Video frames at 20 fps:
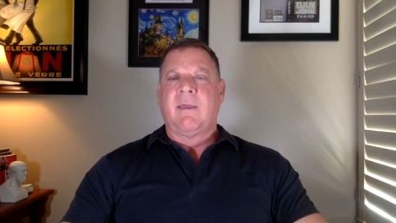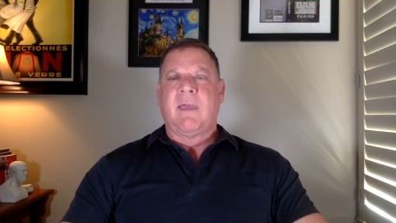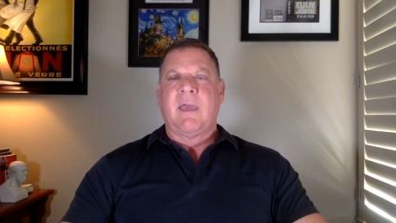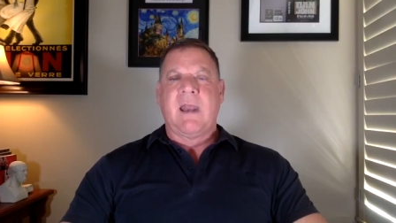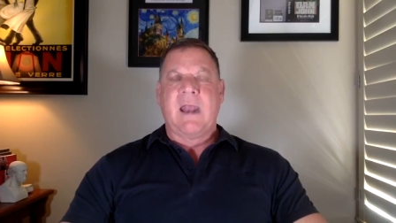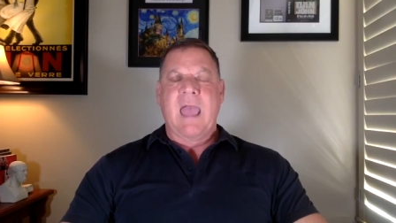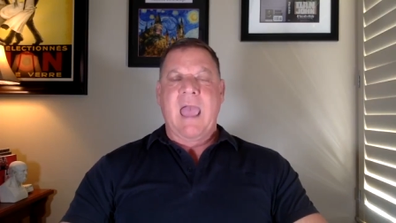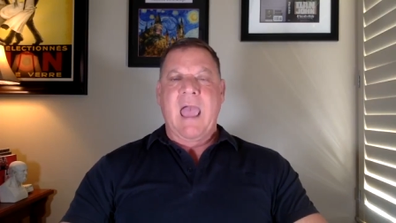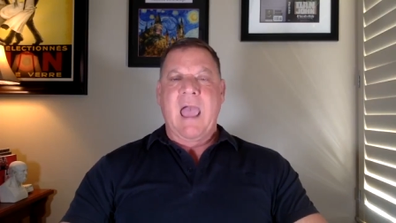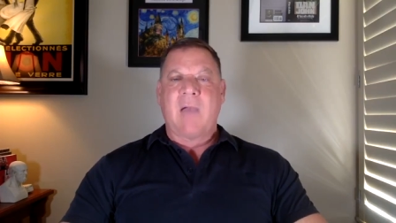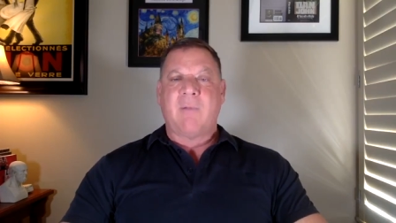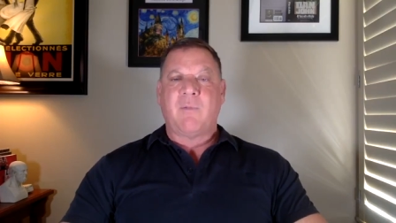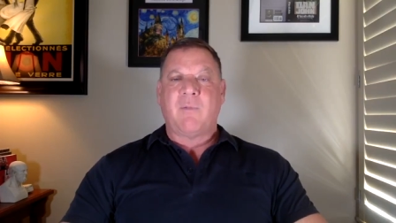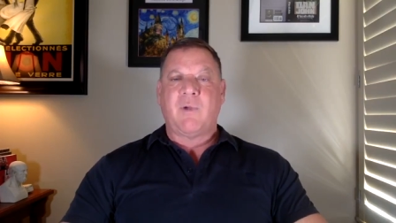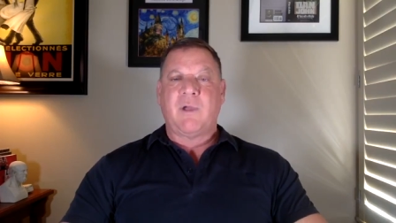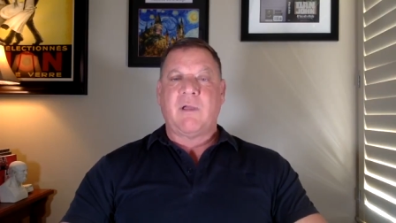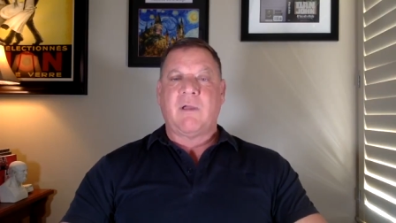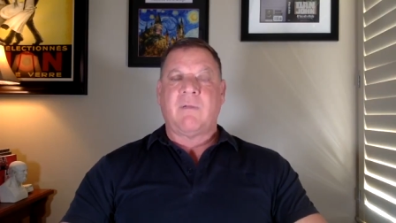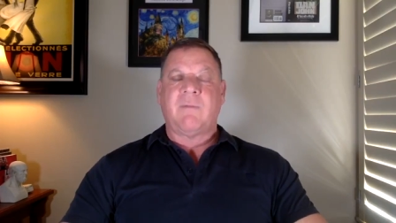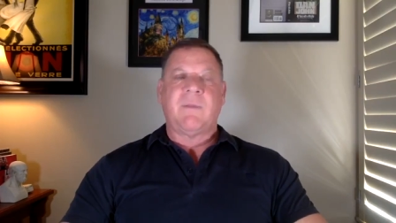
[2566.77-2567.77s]
an ab
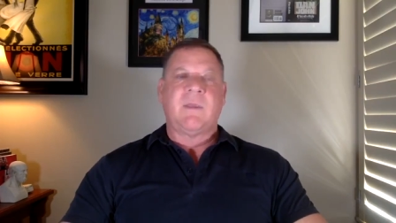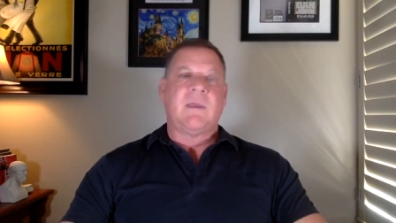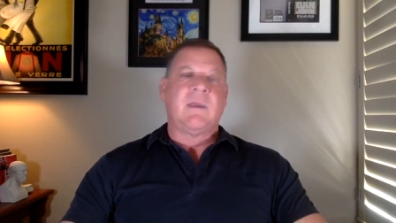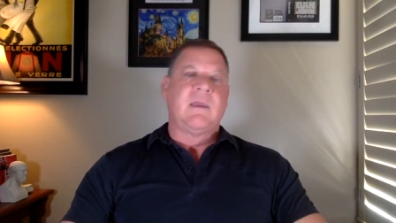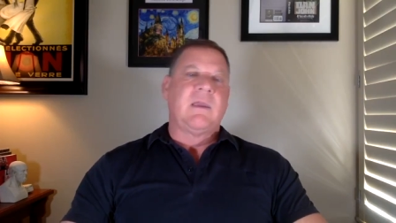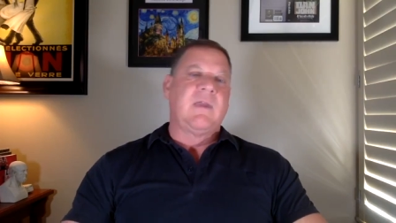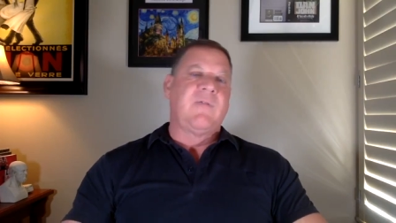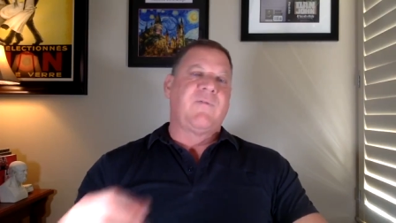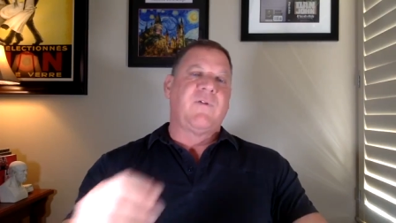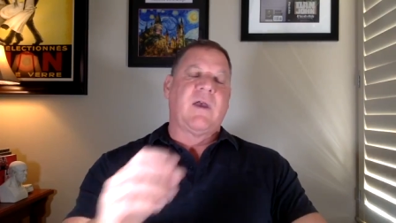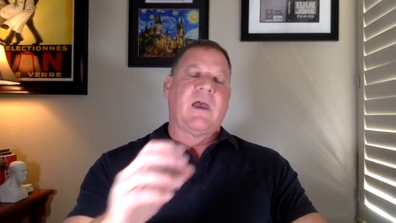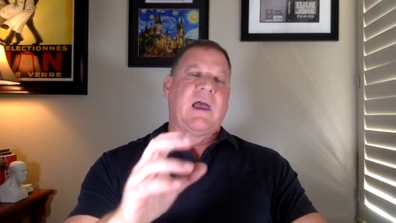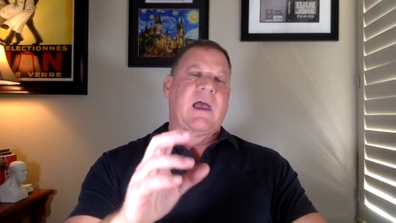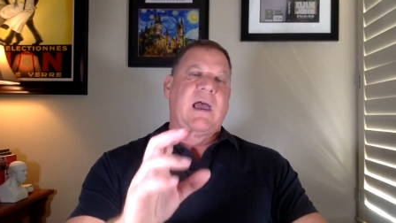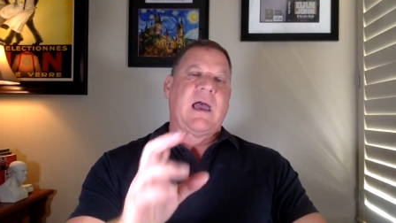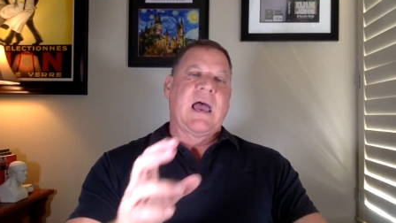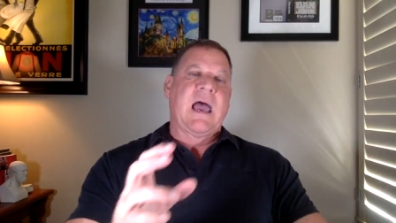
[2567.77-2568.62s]
wheel, if uh,